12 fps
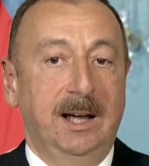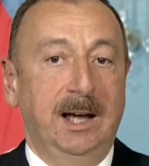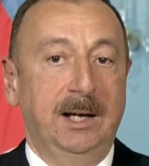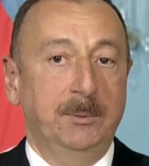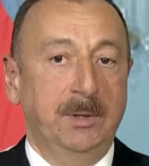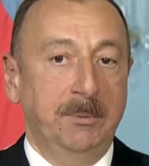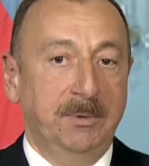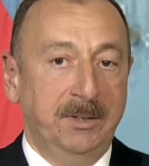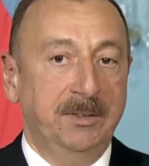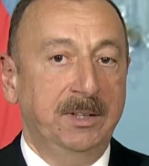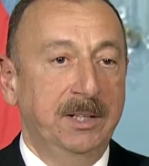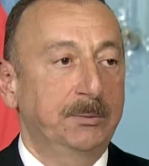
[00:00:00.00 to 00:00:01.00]
And we are
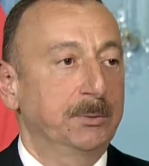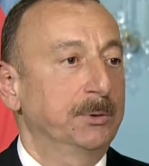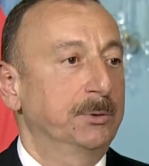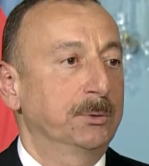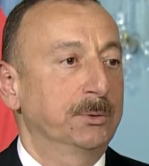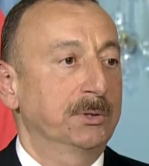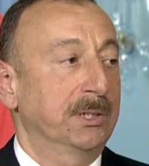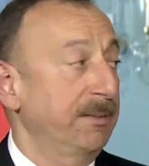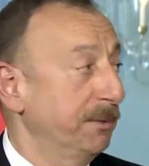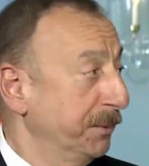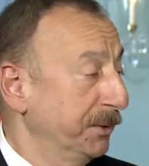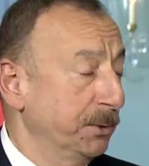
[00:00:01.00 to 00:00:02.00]
very grateful to the
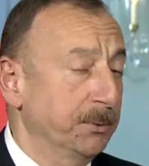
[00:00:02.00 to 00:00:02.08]
government